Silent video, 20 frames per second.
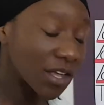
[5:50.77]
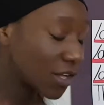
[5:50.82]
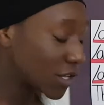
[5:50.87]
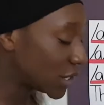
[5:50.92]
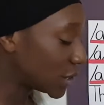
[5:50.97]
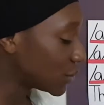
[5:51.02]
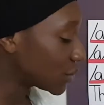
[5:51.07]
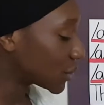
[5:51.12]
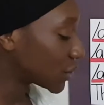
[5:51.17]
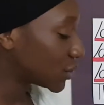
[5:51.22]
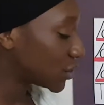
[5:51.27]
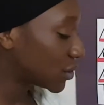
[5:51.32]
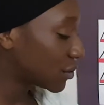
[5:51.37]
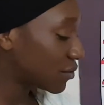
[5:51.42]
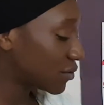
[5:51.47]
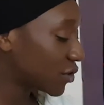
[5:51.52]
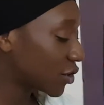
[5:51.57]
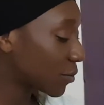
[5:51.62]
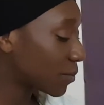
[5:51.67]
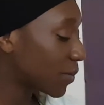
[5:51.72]
You could
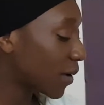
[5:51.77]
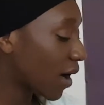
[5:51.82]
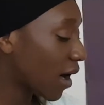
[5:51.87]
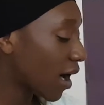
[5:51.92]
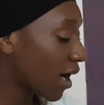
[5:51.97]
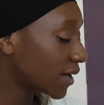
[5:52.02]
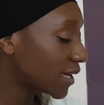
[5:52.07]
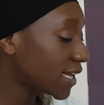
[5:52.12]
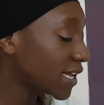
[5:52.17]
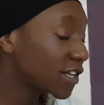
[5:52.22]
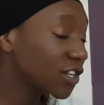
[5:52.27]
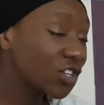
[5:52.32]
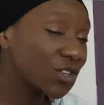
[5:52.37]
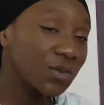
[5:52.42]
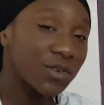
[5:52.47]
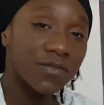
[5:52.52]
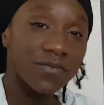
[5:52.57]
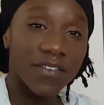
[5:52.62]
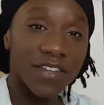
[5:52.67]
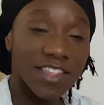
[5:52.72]
use your body and do
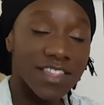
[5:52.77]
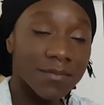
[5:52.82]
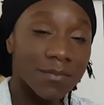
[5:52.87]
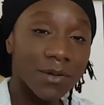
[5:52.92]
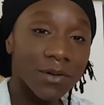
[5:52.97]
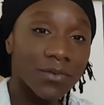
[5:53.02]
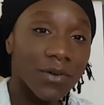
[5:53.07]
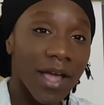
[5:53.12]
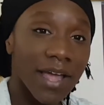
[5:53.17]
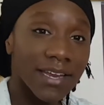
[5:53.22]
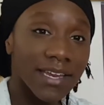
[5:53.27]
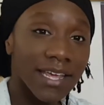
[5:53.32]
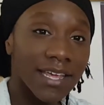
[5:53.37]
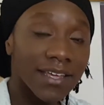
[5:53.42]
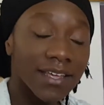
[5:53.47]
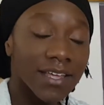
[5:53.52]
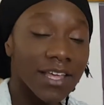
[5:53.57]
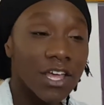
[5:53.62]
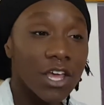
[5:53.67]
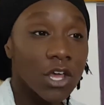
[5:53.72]
invisible writing.
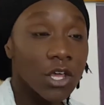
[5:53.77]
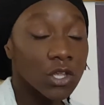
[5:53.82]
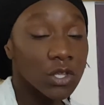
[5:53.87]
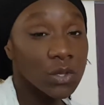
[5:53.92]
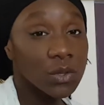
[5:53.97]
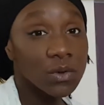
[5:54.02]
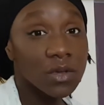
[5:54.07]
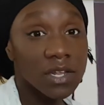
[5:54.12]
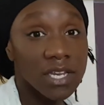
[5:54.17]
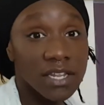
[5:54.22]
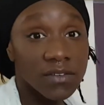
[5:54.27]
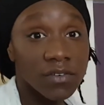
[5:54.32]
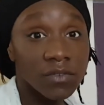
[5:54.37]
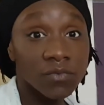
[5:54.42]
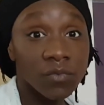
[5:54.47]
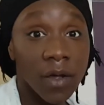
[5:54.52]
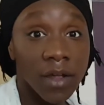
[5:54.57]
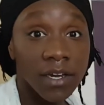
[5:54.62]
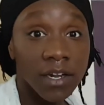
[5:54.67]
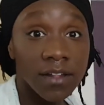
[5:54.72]
You could even
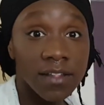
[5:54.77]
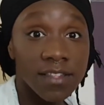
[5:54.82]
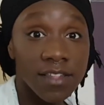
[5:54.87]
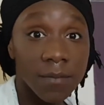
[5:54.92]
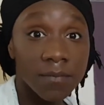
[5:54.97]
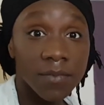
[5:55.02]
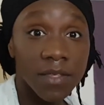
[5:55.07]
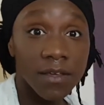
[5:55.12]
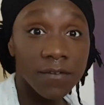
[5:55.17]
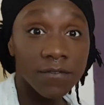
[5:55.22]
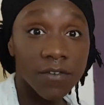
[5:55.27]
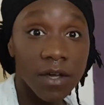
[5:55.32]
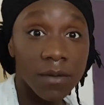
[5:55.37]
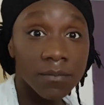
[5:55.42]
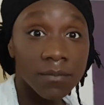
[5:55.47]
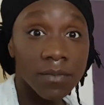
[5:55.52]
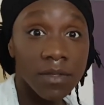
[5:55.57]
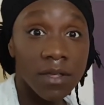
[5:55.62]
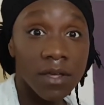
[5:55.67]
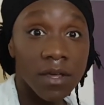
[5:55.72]
write on something from
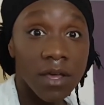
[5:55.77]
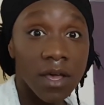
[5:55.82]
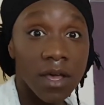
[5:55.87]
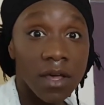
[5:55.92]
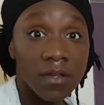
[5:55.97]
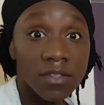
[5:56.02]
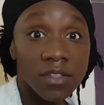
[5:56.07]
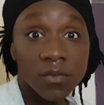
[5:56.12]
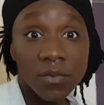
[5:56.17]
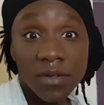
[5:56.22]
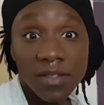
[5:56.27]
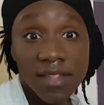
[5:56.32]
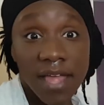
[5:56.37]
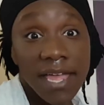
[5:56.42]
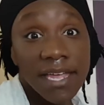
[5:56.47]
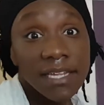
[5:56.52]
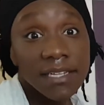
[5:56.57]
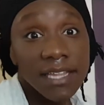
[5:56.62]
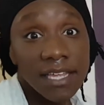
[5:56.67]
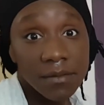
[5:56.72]
the
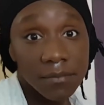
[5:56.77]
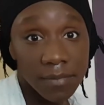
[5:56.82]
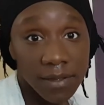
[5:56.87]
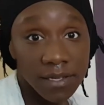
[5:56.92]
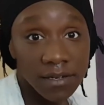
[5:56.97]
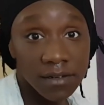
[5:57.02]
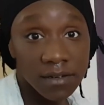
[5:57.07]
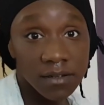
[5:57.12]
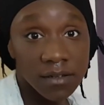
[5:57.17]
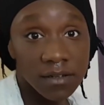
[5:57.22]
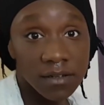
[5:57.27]
recycling bin.